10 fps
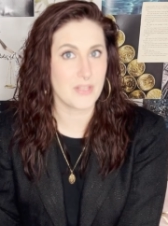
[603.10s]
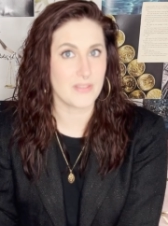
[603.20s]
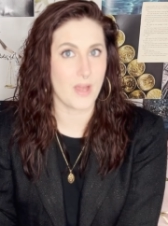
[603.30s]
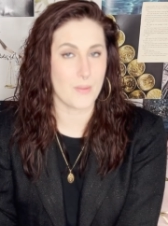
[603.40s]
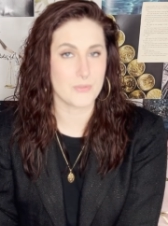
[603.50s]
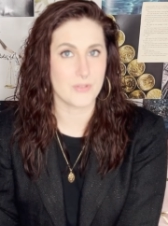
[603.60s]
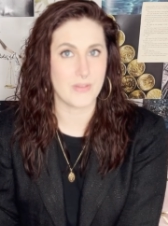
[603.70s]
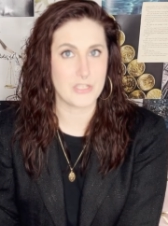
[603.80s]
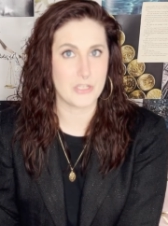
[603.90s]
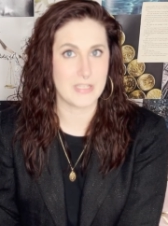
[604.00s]
on the
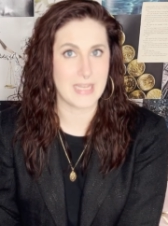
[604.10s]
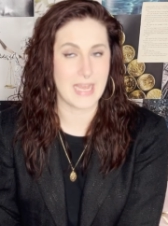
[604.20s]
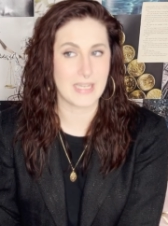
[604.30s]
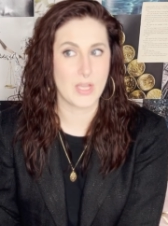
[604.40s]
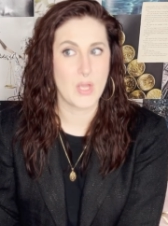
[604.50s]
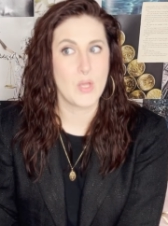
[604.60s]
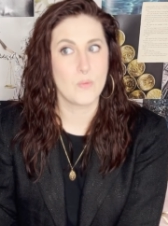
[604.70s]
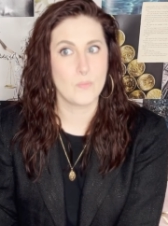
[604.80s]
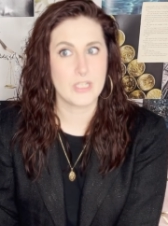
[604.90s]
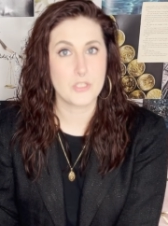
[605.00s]
observation deck,
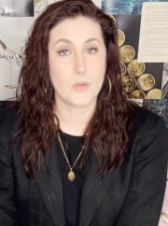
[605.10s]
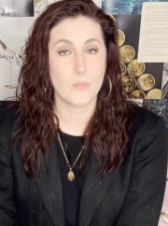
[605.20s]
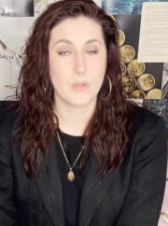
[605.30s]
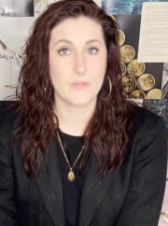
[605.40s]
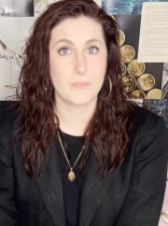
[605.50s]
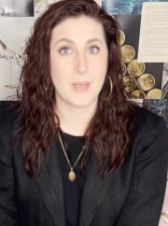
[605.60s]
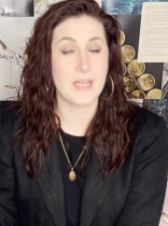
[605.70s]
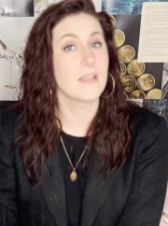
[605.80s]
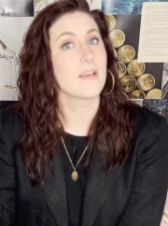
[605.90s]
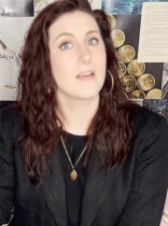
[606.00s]
which would have
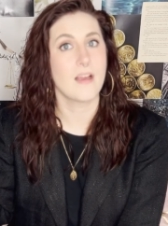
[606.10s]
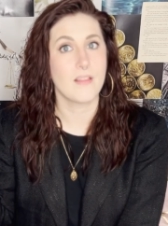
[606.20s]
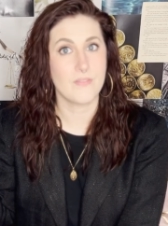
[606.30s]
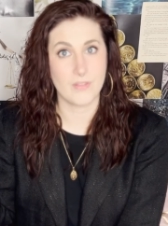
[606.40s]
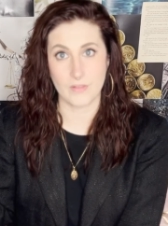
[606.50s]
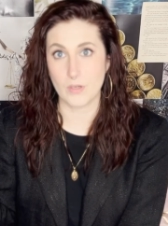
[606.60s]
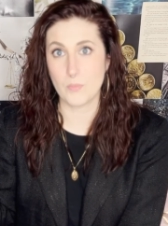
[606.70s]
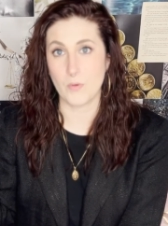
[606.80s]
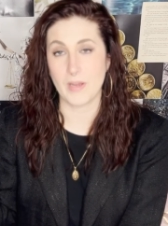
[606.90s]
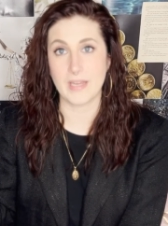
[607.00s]
been the little
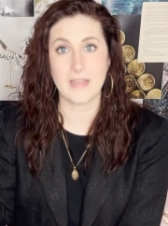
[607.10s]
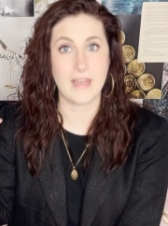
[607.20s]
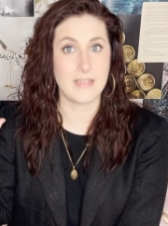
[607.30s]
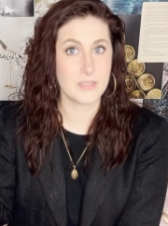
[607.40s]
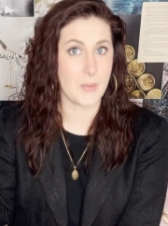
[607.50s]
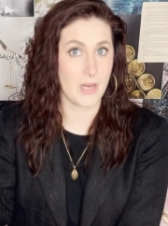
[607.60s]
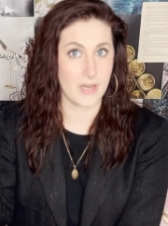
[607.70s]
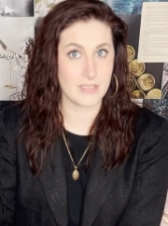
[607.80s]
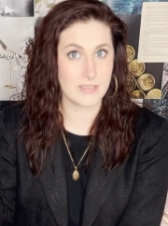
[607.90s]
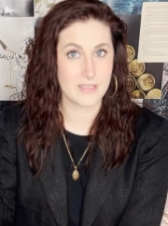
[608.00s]
boy and his
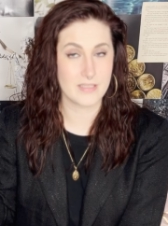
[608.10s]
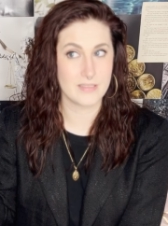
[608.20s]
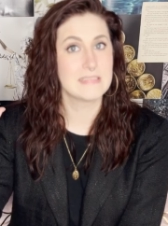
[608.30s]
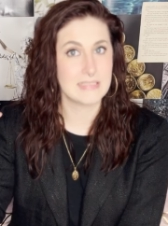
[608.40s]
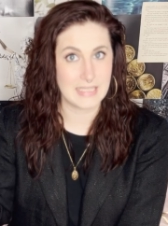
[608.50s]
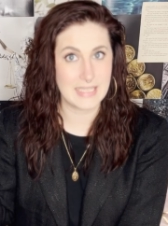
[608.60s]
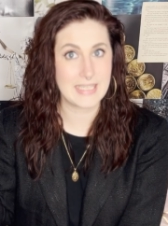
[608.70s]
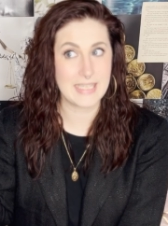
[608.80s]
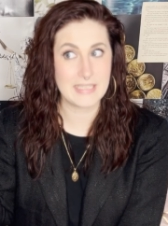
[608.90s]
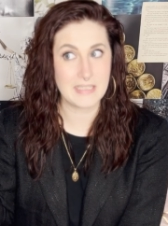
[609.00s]
parents,
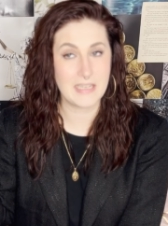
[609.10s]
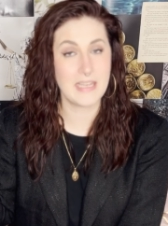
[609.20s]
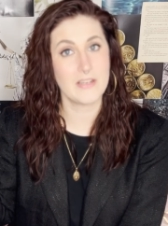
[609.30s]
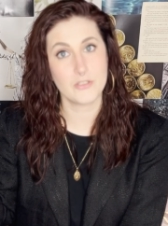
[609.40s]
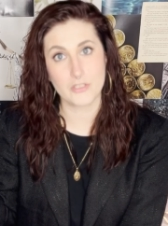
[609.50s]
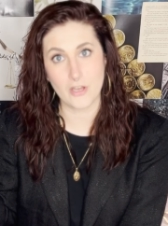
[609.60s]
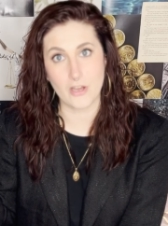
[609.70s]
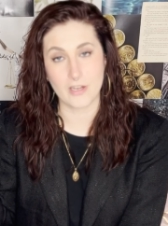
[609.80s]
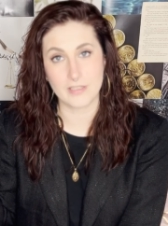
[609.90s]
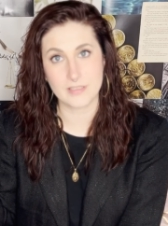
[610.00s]
Echidna and her
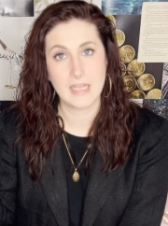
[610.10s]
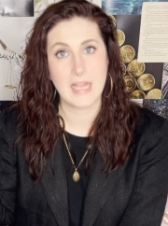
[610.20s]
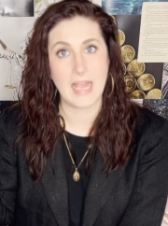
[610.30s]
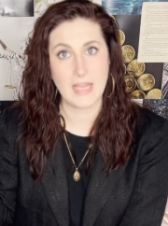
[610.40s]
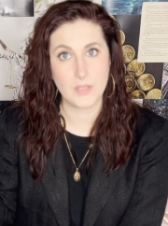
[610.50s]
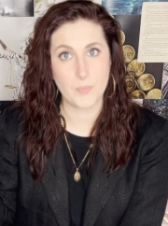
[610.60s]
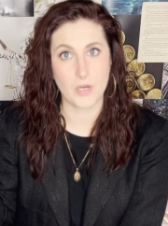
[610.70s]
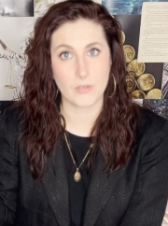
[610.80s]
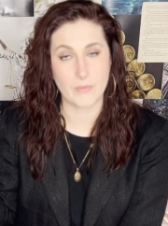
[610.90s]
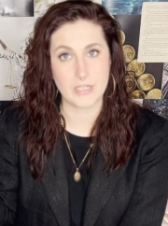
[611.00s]
dog, and the
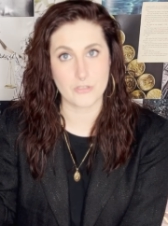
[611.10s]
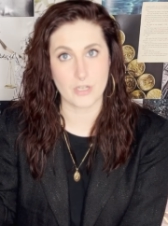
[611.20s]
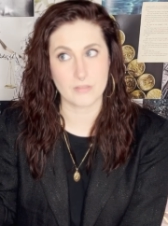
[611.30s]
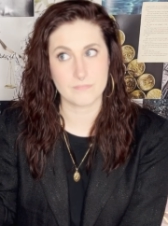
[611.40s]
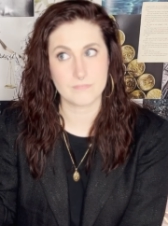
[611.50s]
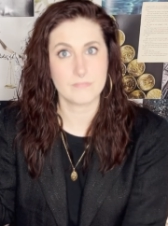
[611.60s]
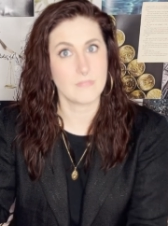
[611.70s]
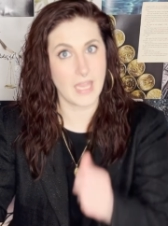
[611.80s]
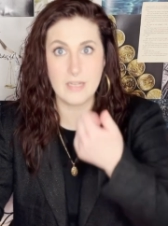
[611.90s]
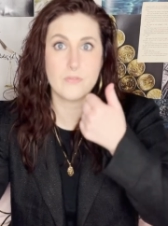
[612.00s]
park ranger,
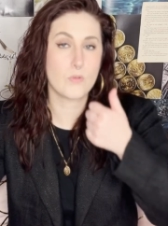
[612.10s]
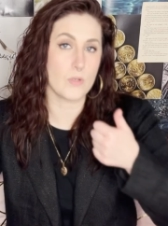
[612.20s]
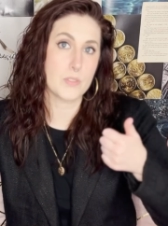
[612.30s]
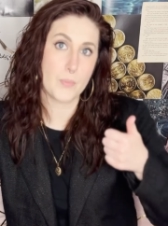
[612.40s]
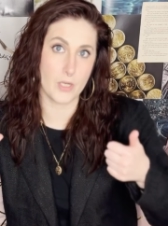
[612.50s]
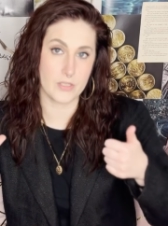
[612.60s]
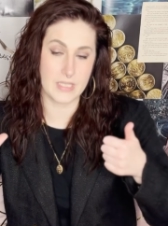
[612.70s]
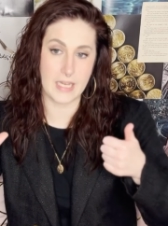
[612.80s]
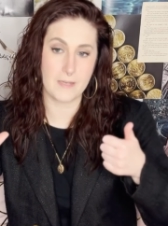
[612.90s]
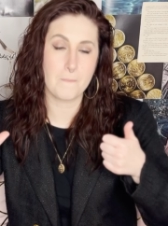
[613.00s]
and of course
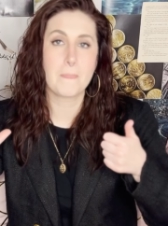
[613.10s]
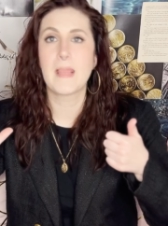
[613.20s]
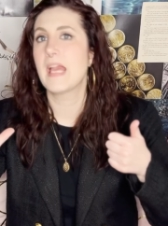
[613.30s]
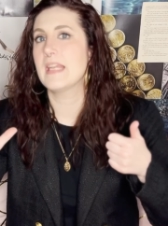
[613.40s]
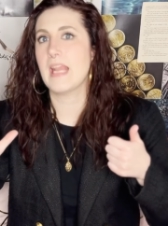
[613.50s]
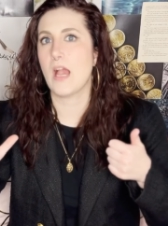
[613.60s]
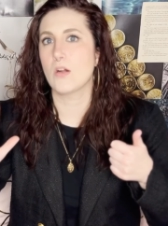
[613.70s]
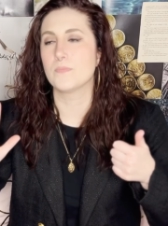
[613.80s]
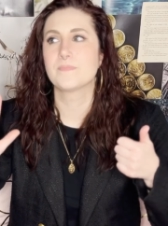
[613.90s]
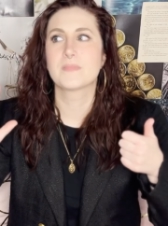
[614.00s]
Percy.
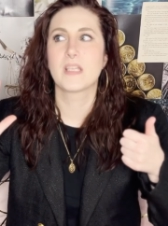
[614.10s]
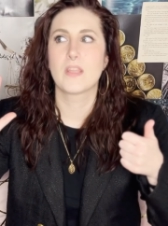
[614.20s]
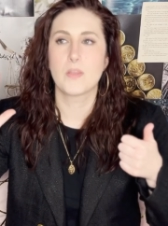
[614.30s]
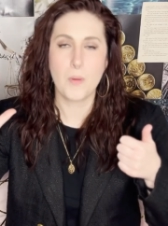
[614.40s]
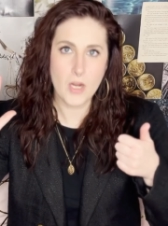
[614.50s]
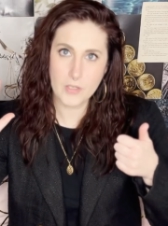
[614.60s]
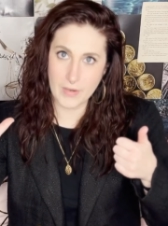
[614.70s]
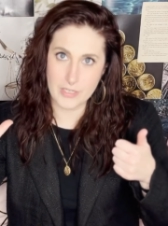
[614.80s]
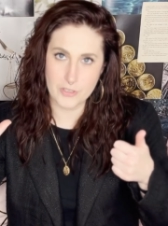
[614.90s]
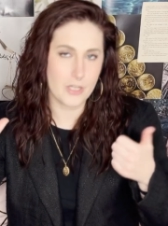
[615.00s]
Now, the park
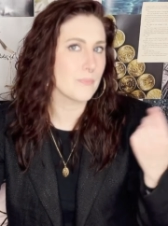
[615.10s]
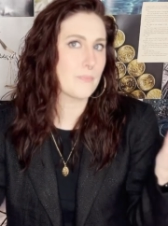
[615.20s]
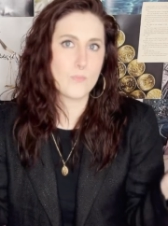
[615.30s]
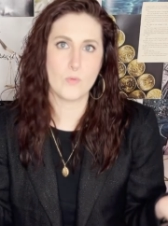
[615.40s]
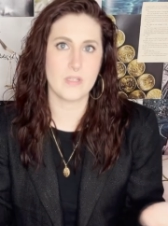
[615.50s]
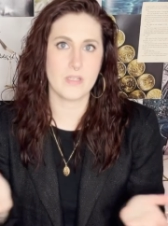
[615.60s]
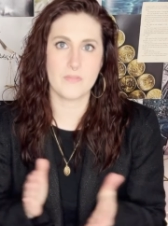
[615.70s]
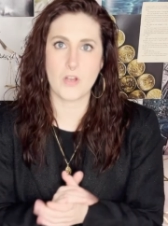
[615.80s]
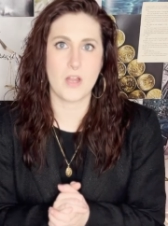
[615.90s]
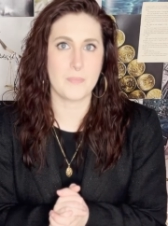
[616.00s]
ranger wouldn't have
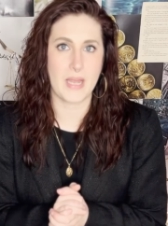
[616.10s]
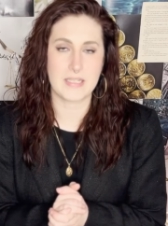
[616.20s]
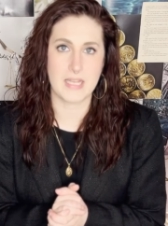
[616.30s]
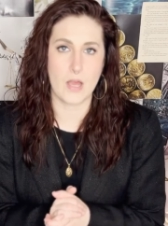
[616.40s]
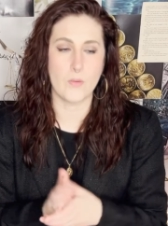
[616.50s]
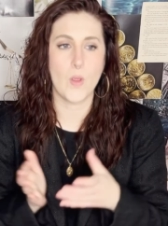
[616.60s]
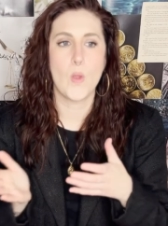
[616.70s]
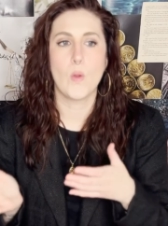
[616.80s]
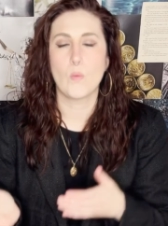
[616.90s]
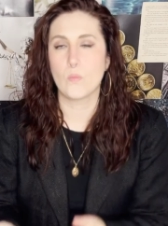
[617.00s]
gone back down
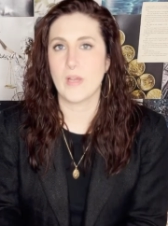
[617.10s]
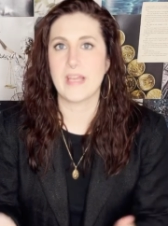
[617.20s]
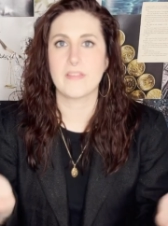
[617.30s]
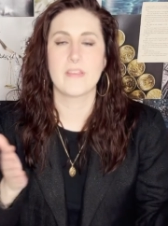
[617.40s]
with